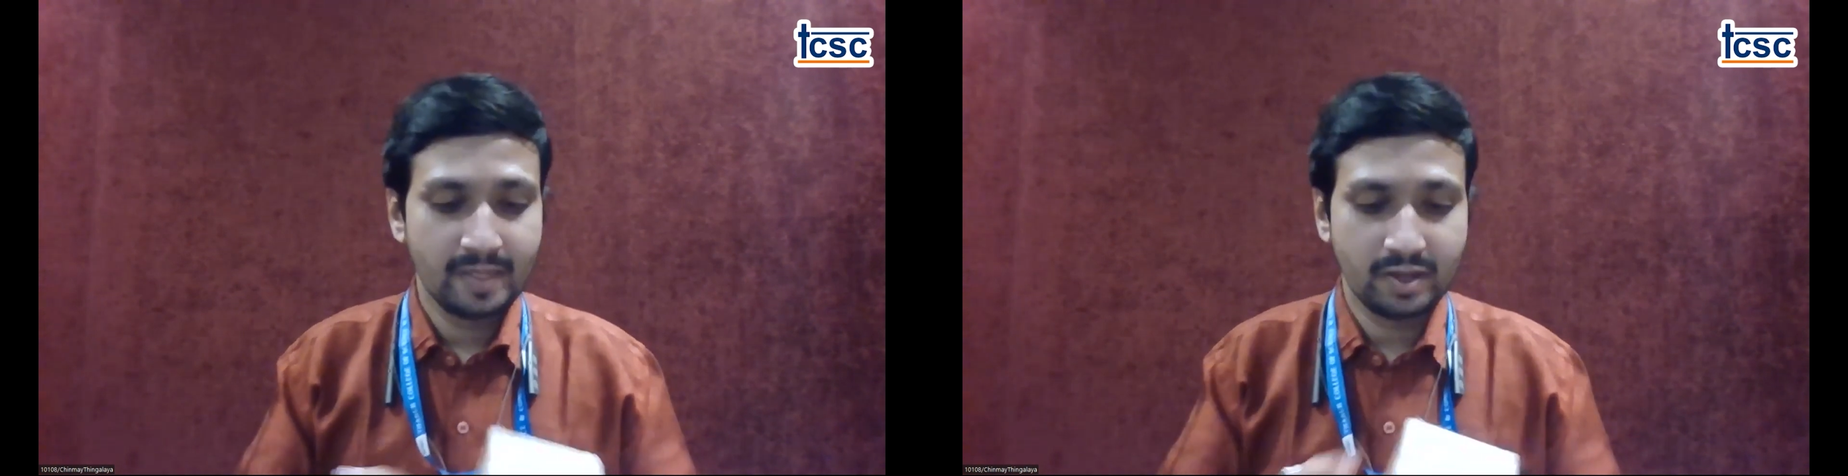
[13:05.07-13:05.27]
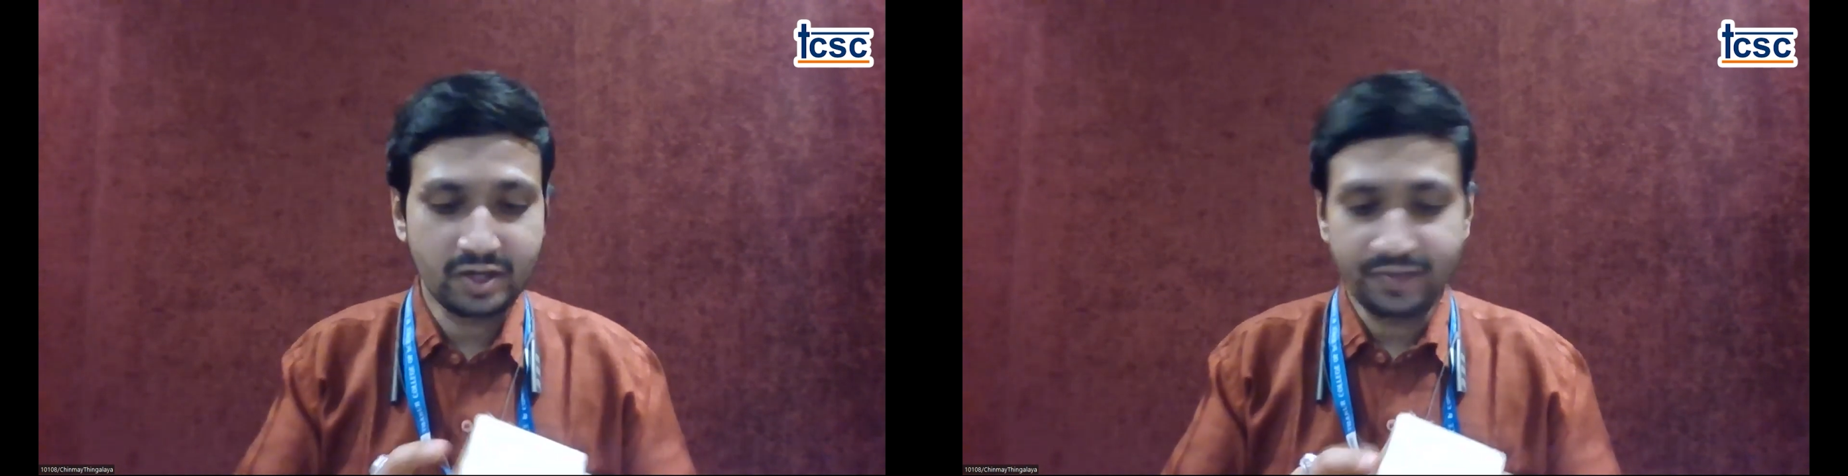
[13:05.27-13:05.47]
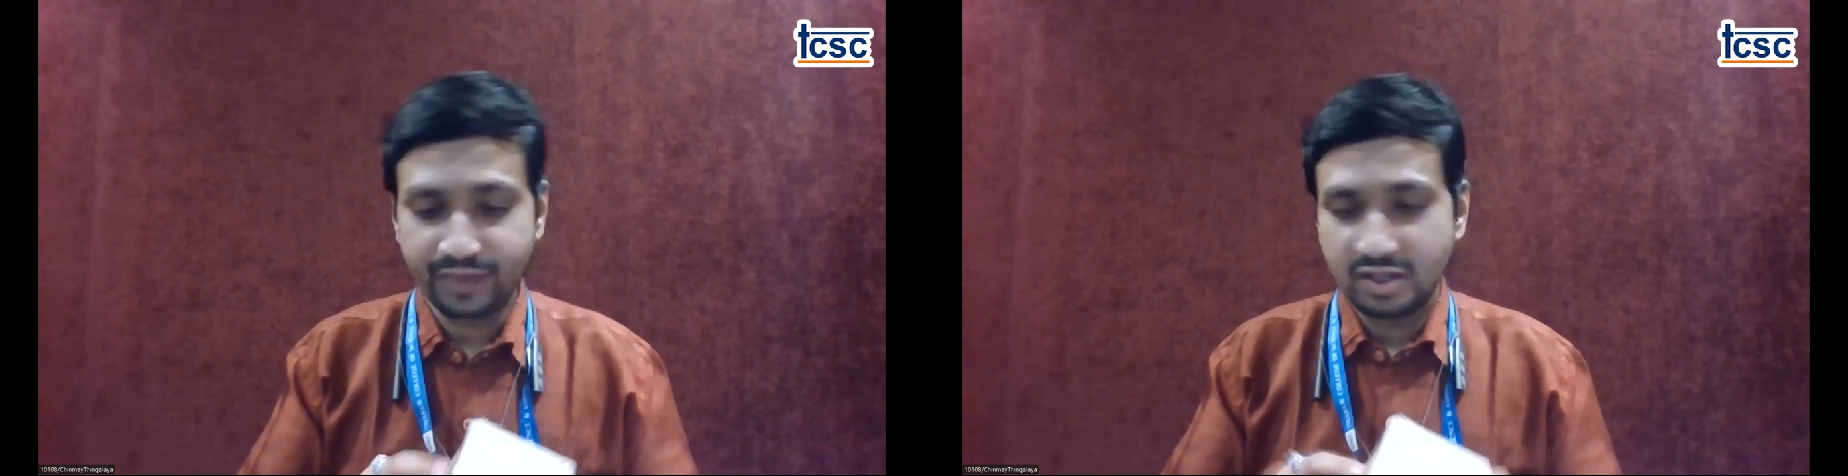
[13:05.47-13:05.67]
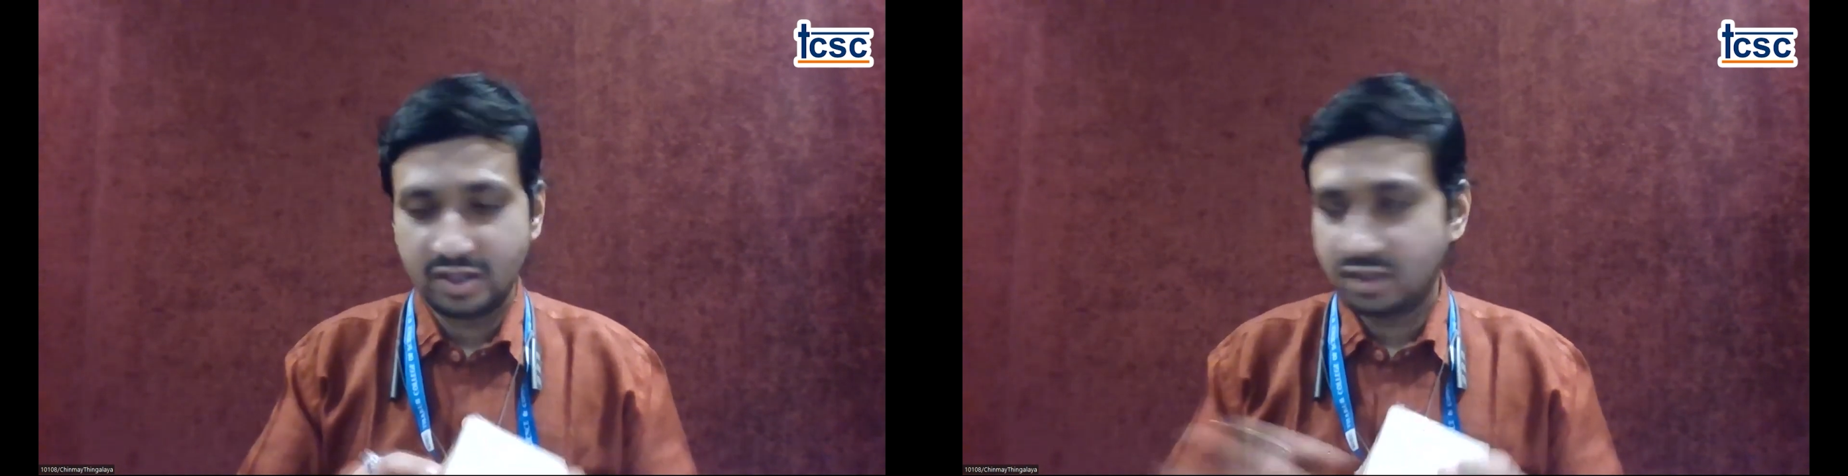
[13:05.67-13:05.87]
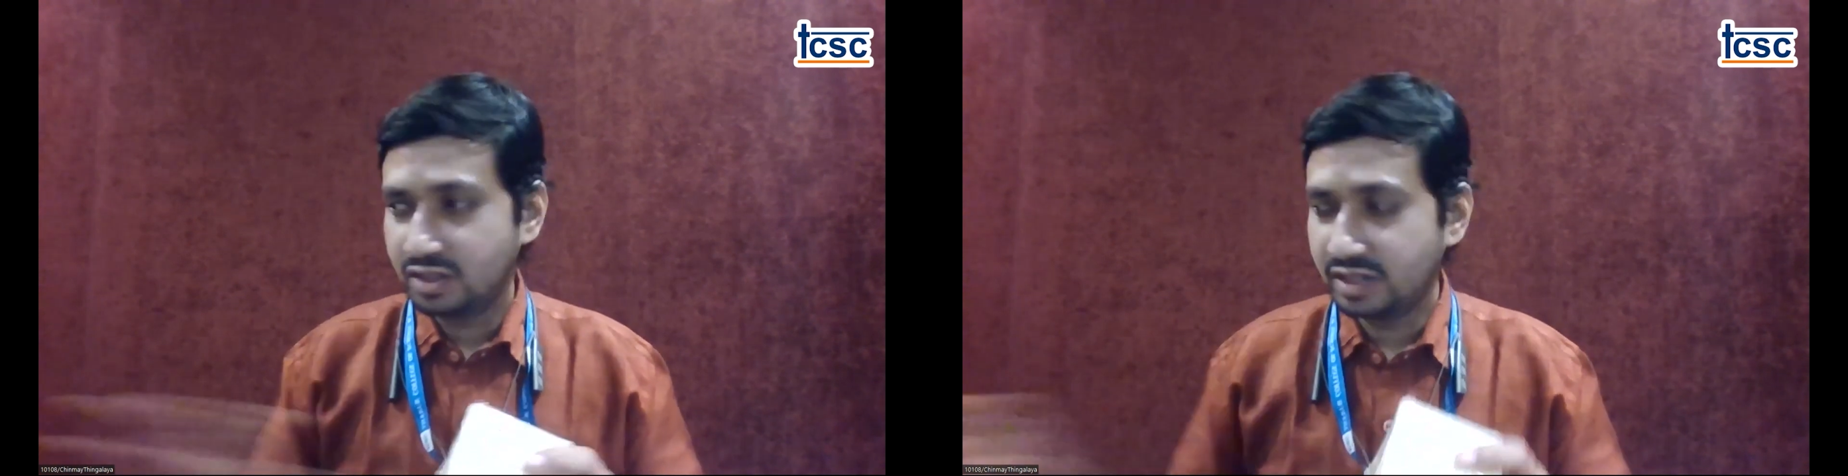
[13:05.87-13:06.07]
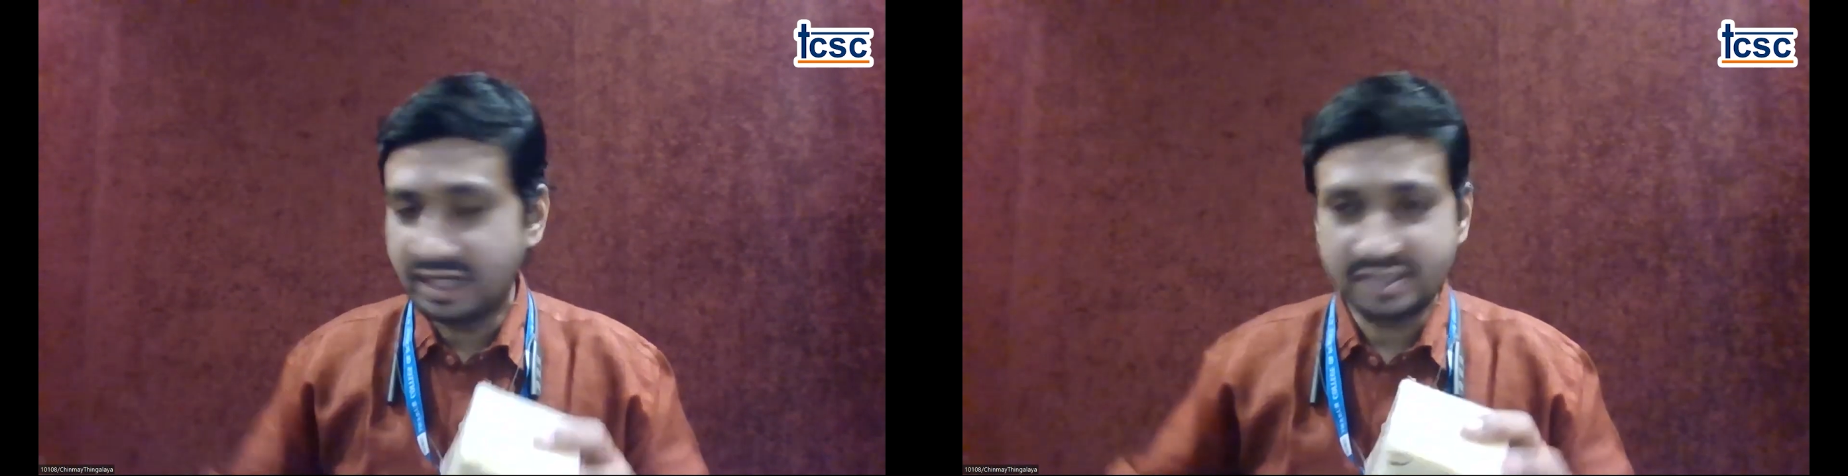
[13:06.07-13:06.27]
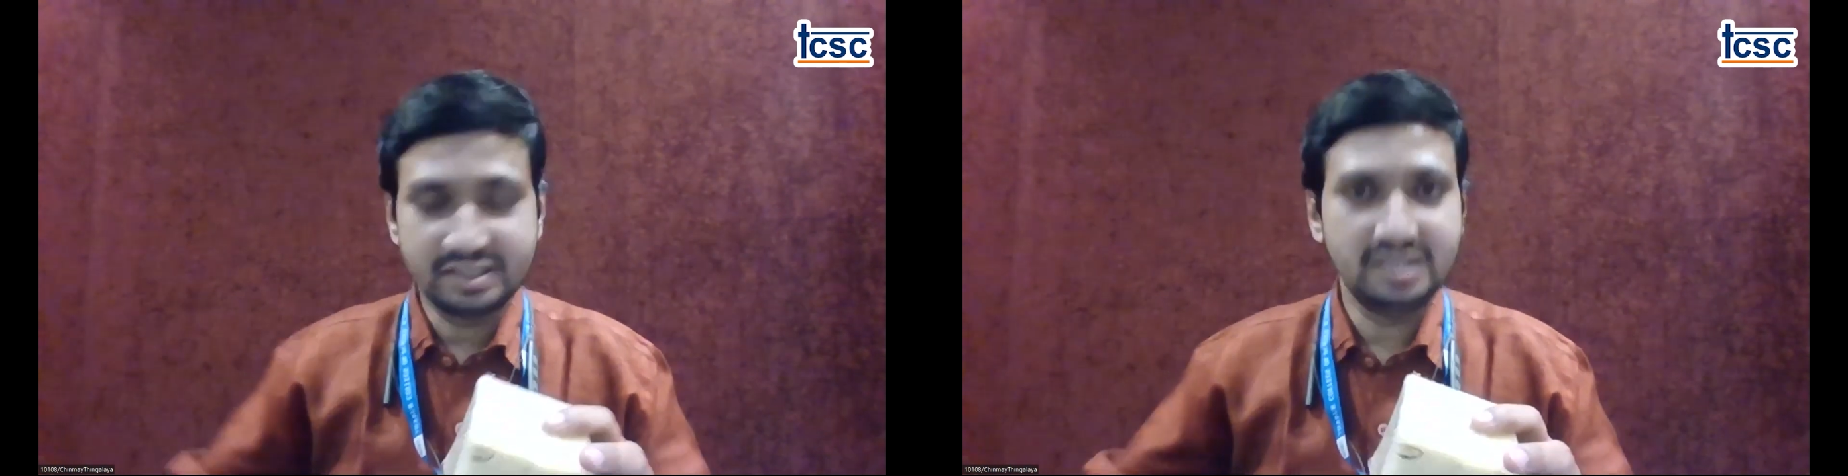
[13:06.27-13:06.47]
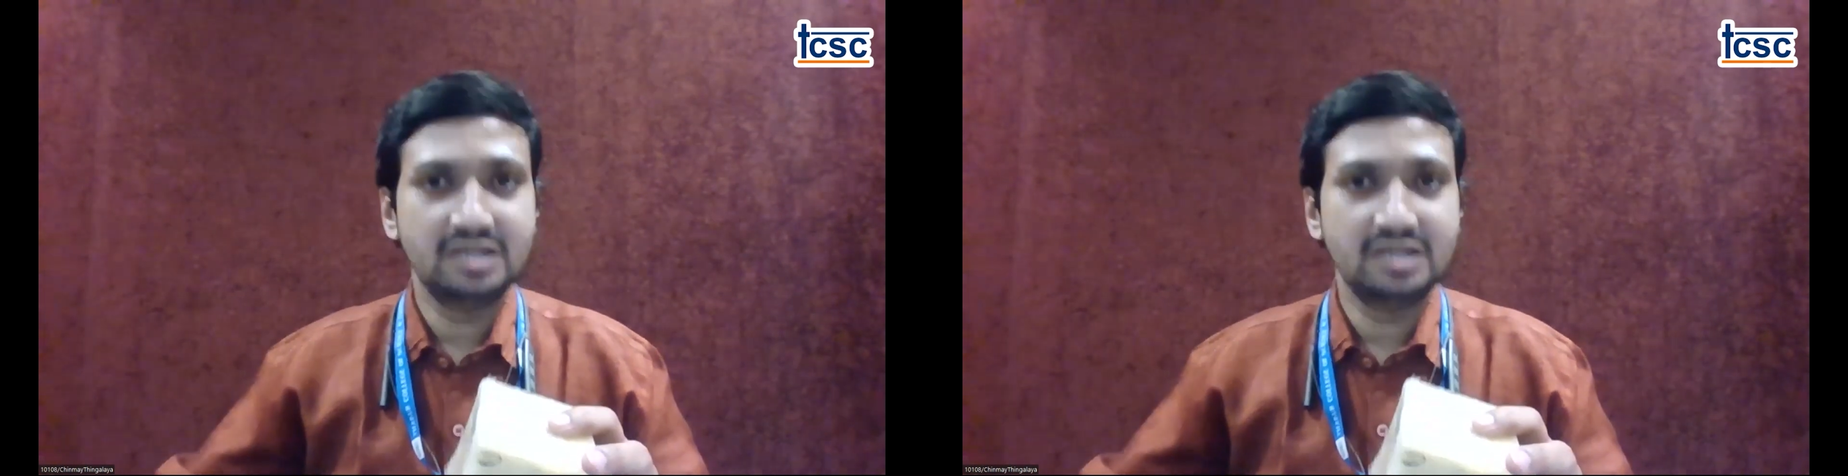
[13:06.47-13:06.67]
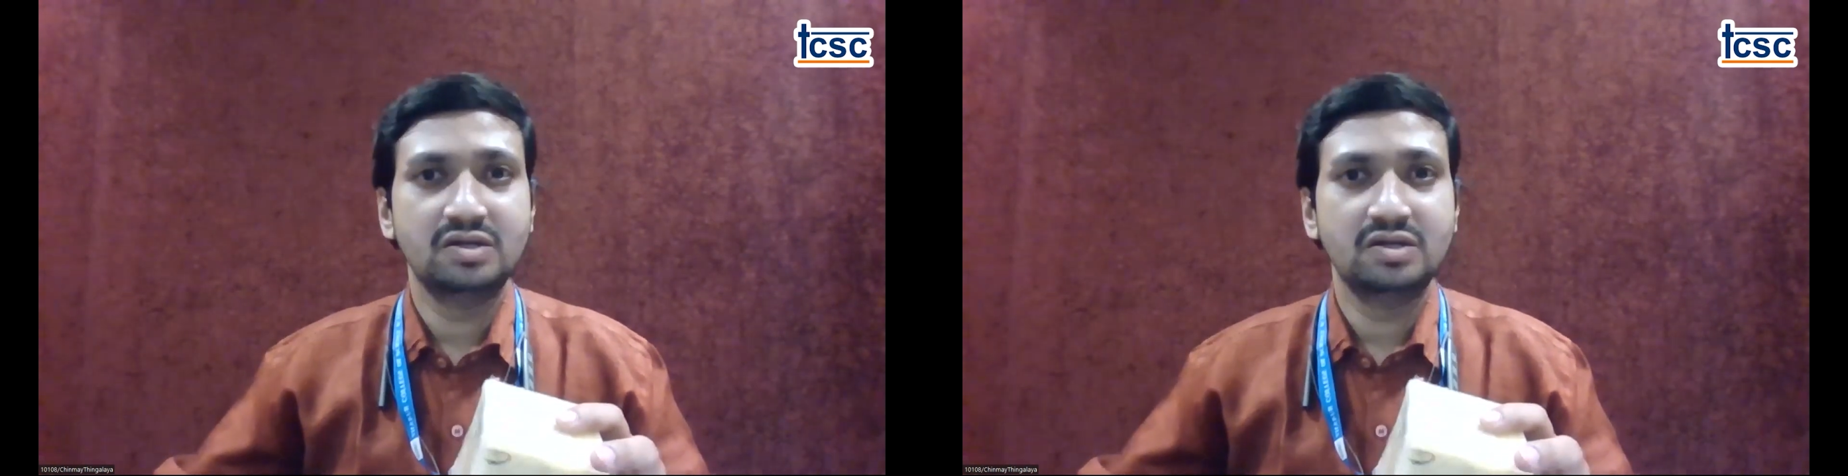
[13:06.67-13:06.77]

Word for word: Okay, let us see